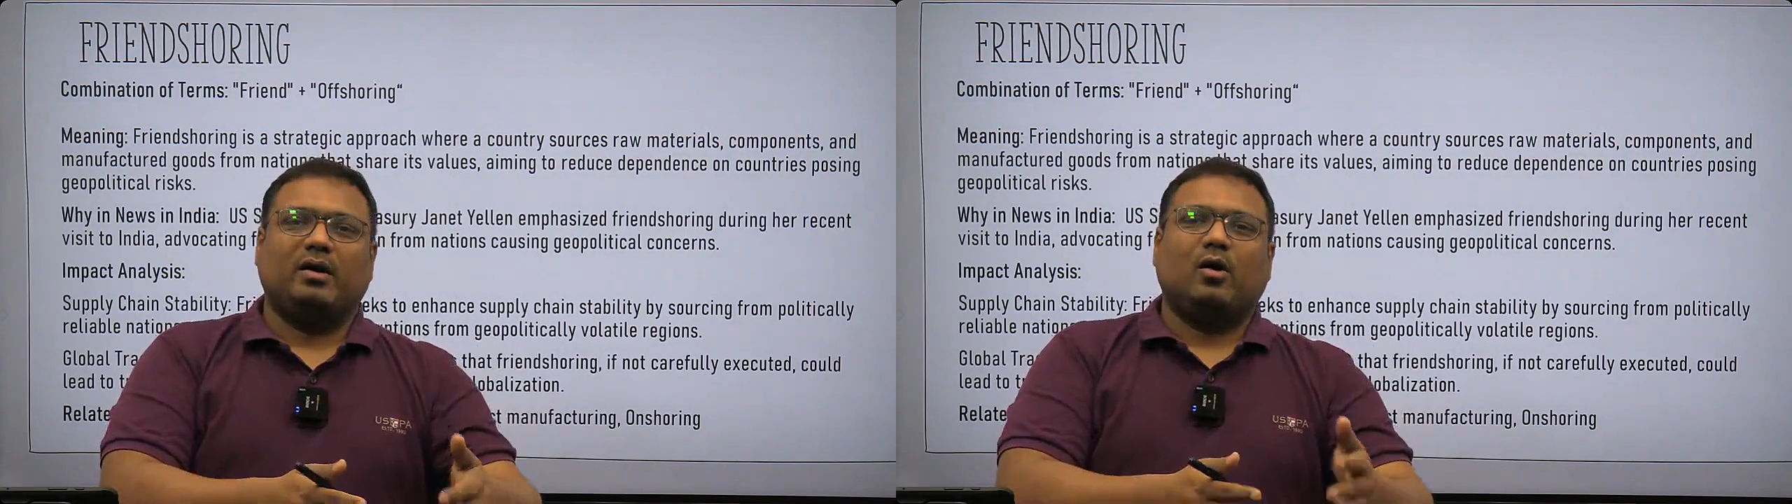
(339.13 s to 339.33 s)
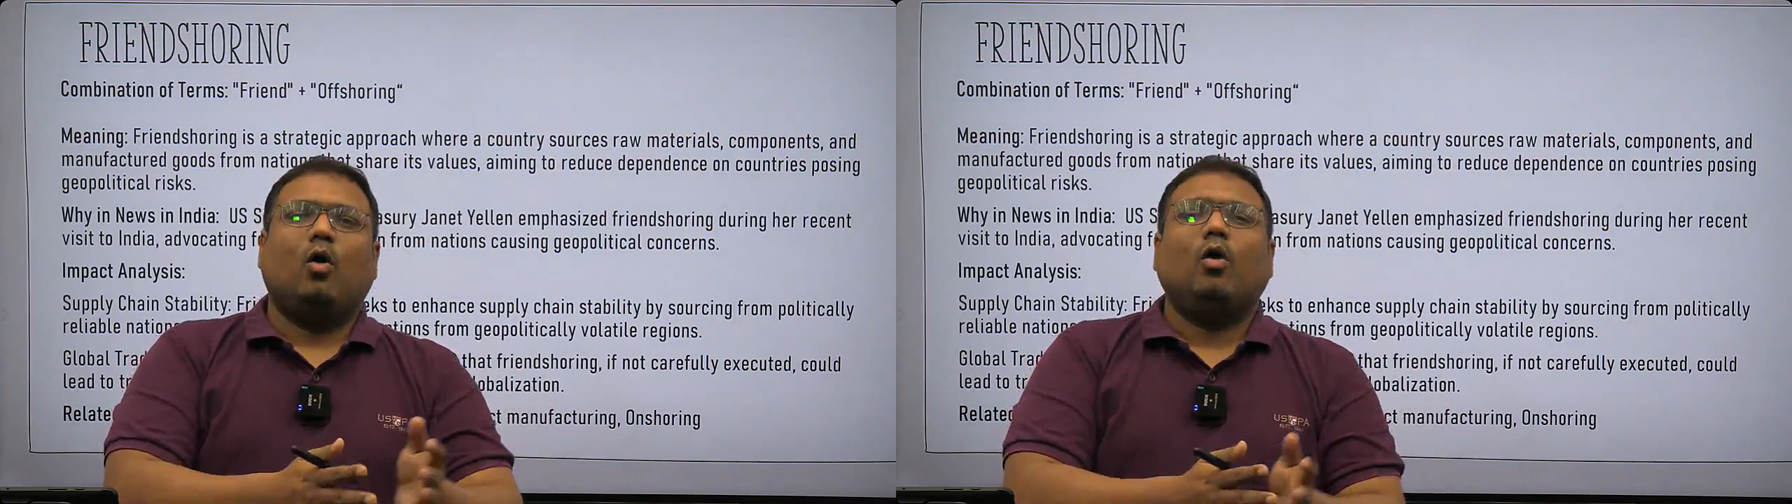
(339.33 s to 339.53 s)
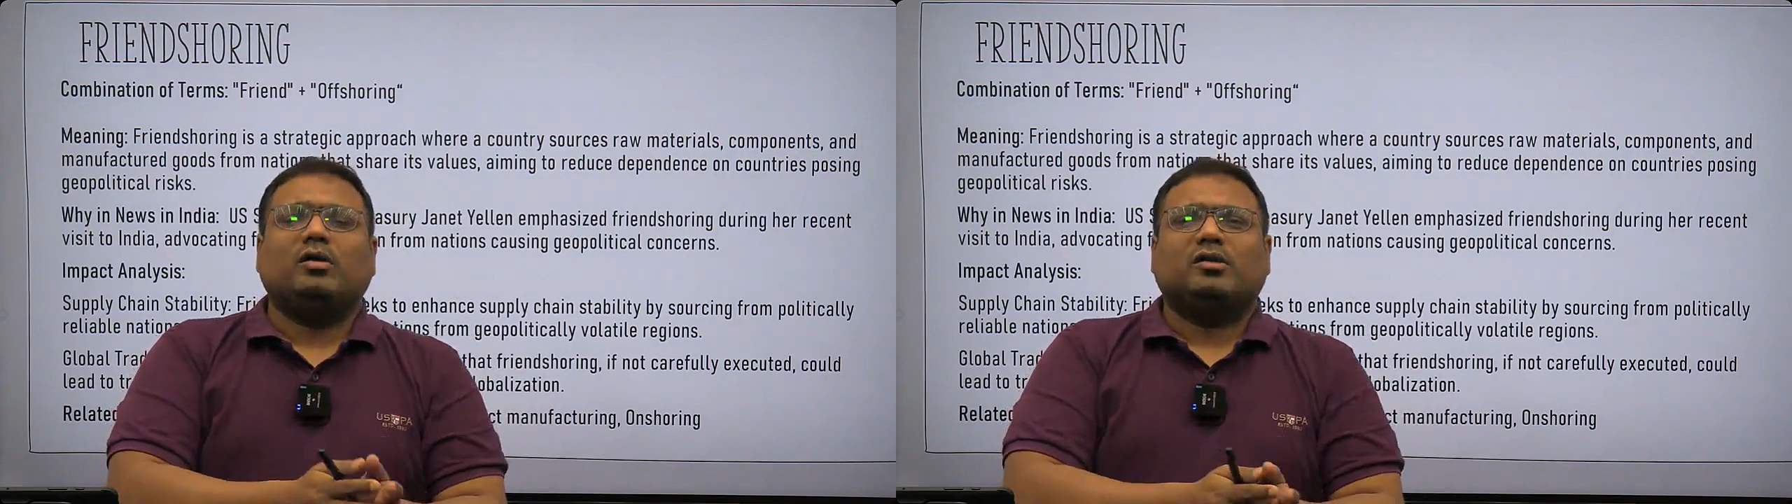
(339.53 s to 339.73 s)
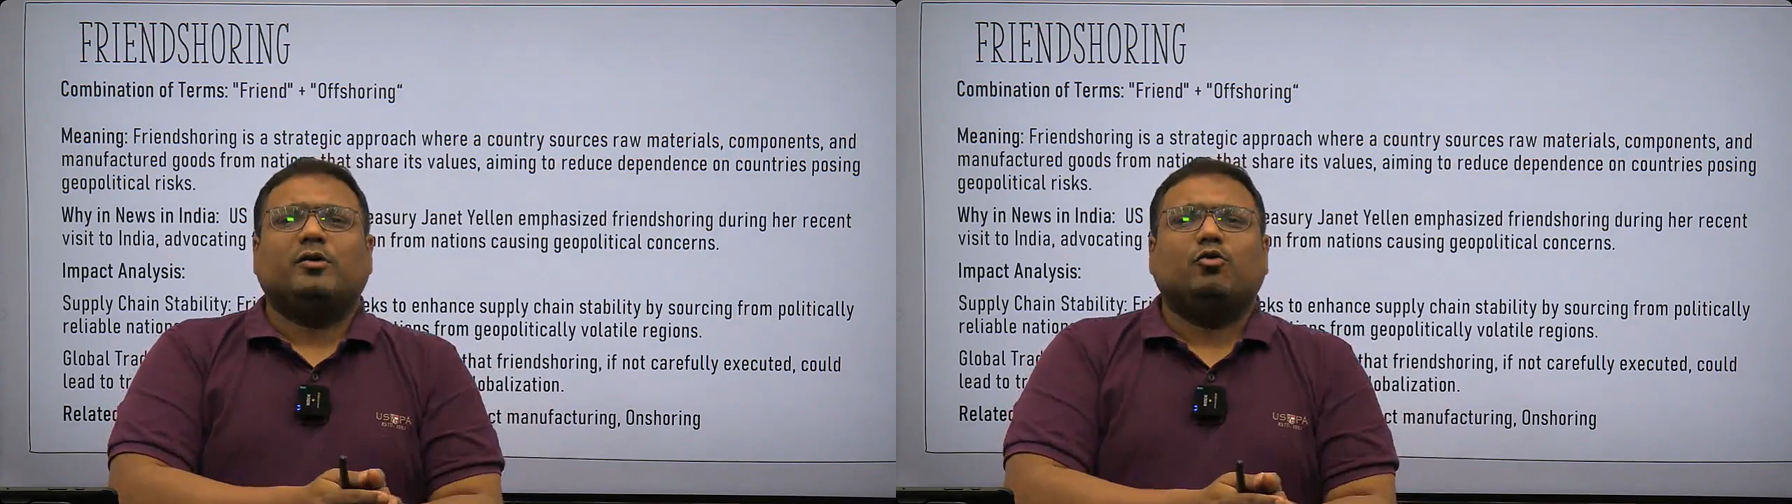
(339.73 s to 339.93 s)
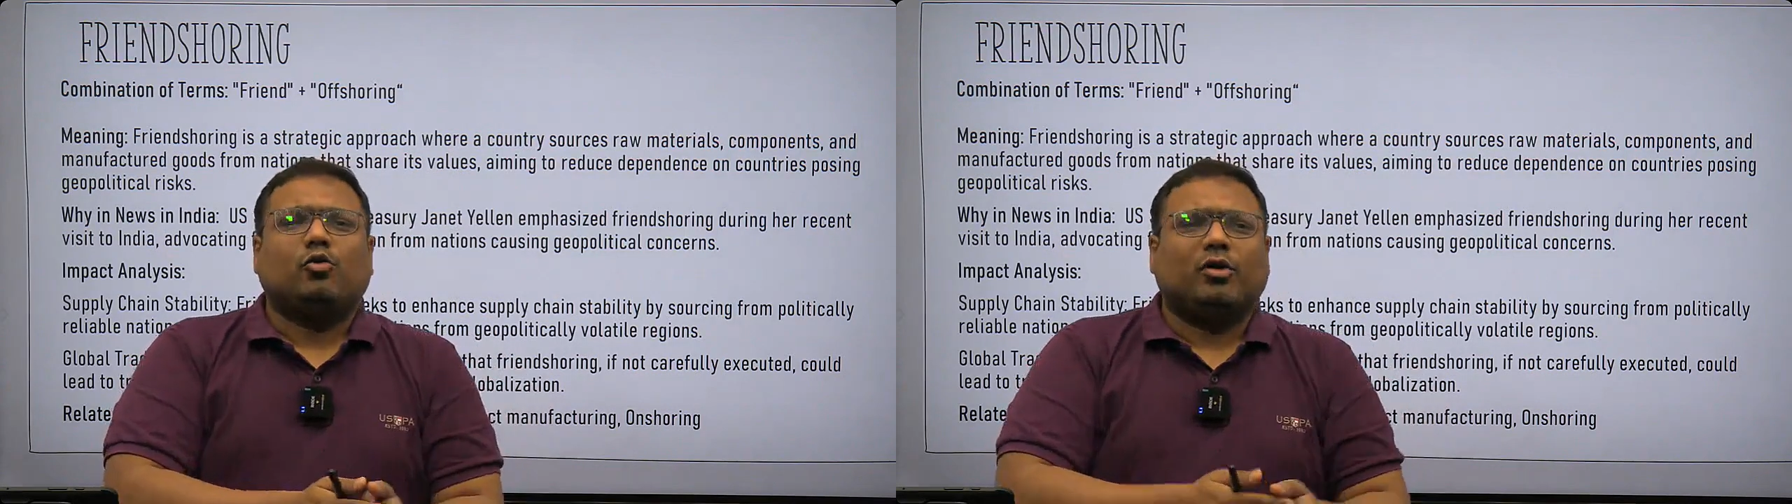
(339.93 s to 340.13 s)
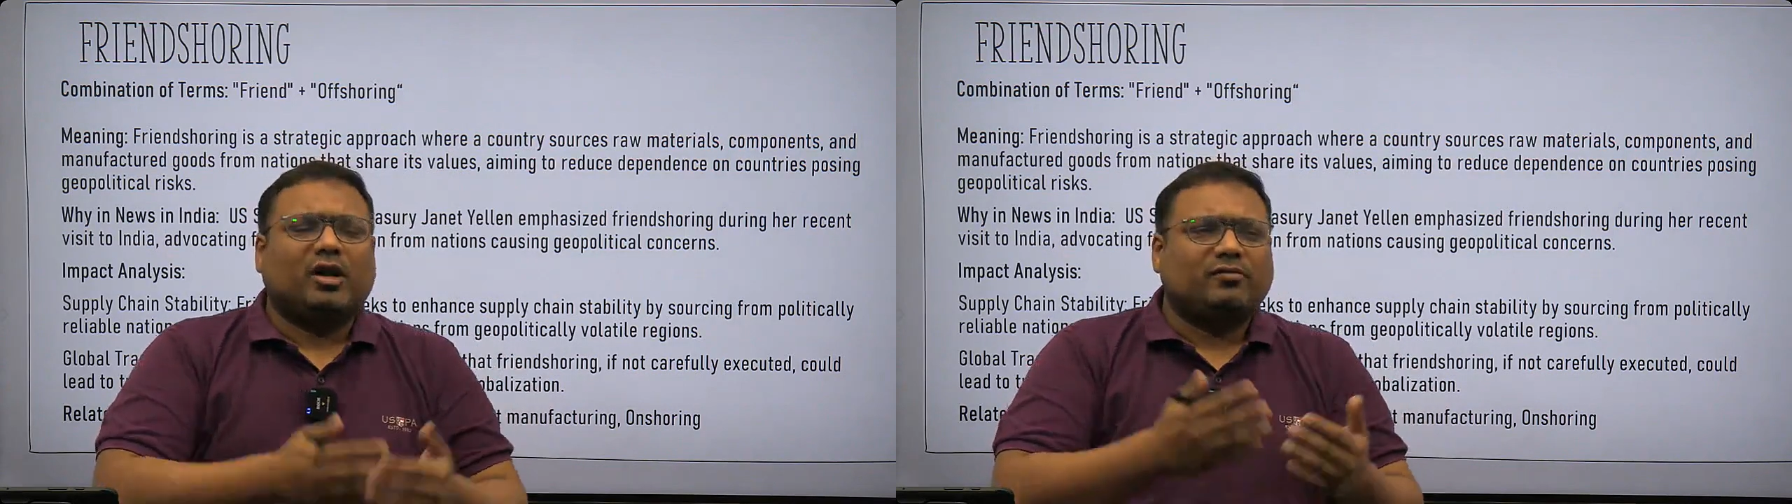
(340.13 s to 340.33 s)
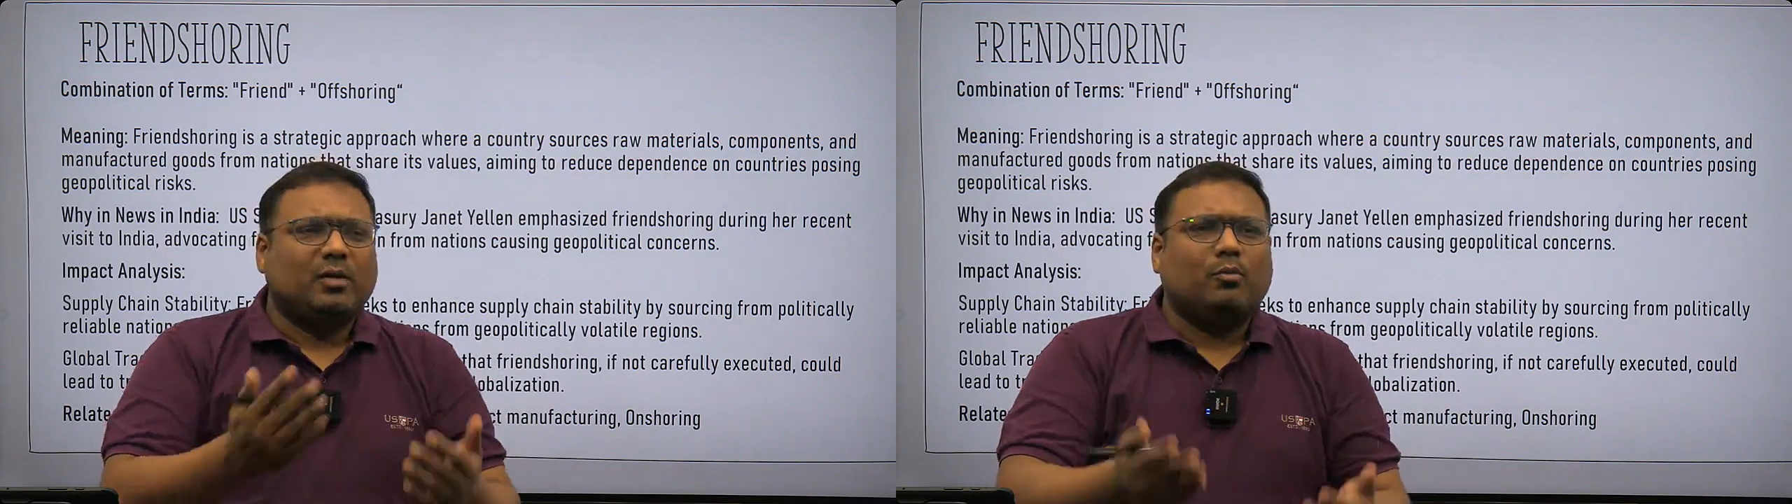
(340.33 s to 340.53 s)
or they do not give them